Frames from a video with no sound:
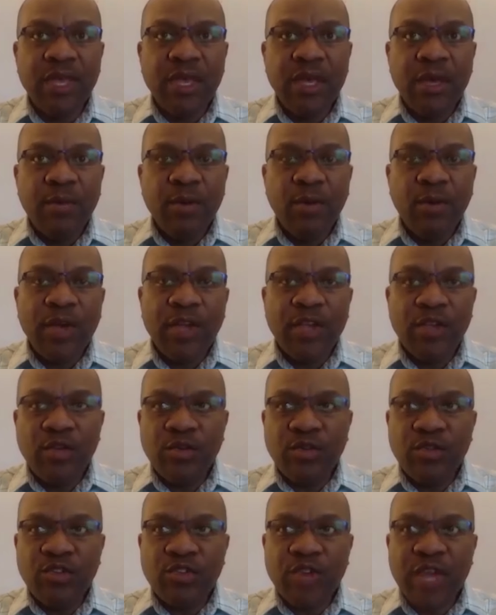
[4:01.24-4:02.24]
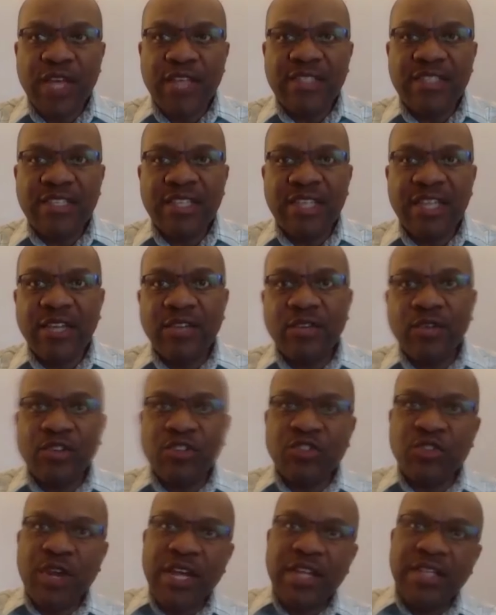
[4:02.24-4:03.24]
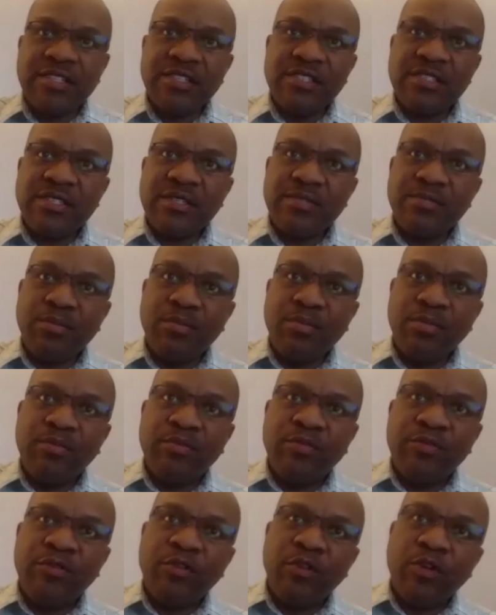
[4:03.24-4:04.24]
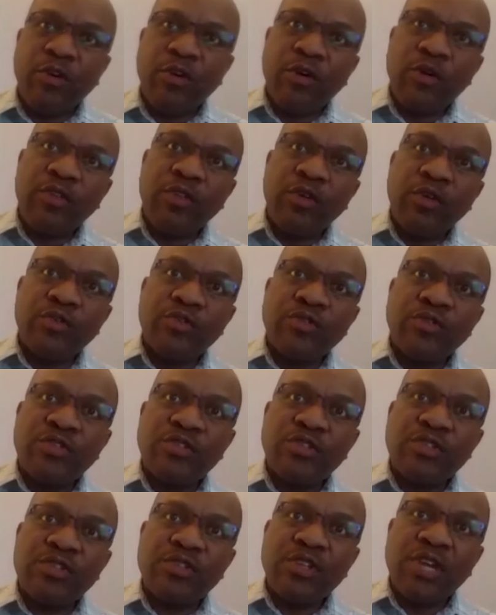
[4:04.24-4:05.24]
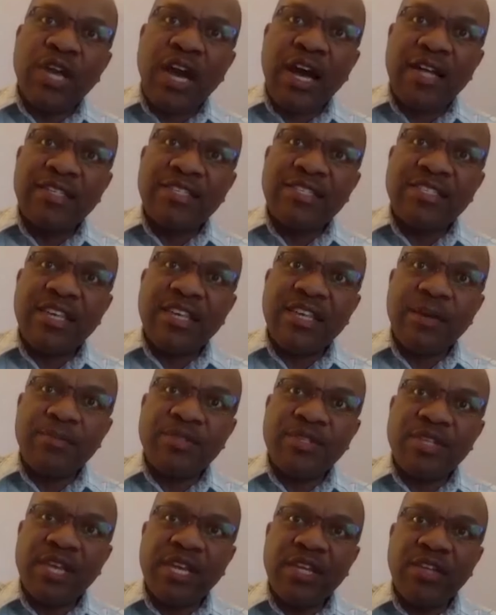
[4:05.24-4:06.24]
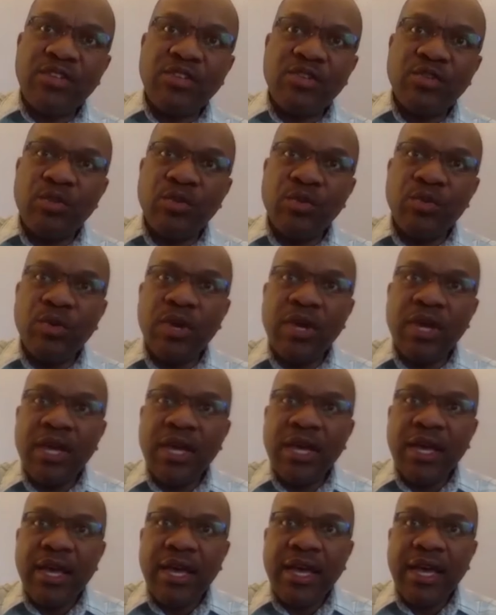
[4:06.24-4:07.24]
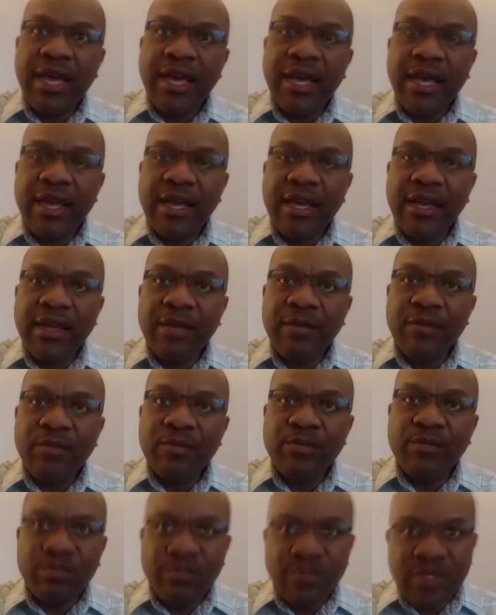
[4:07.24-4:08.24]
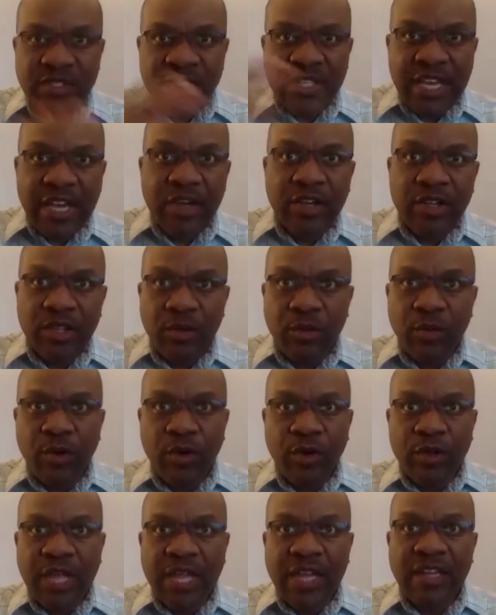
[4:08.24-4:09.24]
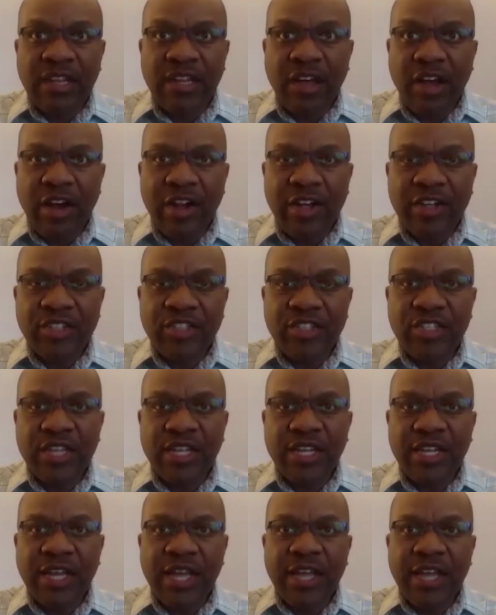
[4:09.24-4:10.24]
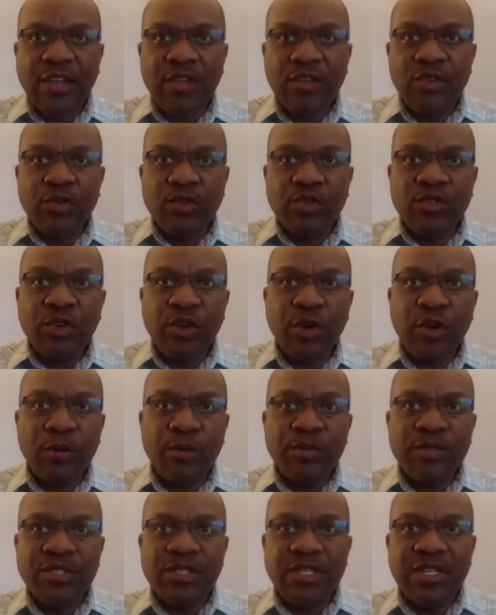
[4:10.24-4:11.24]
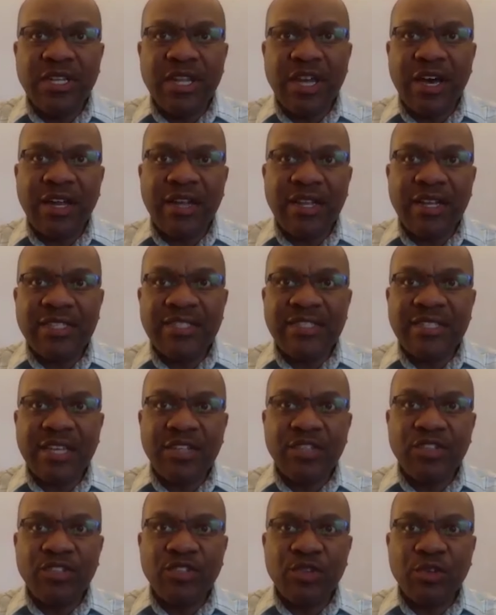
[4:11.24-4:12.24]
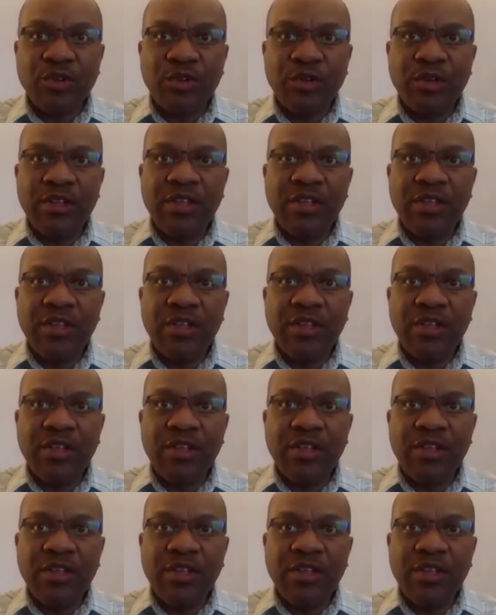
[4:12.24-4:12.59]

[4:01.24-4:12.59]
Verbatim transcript: But when you translate or transfer those concepts into a secular world at large, and you use terms non essential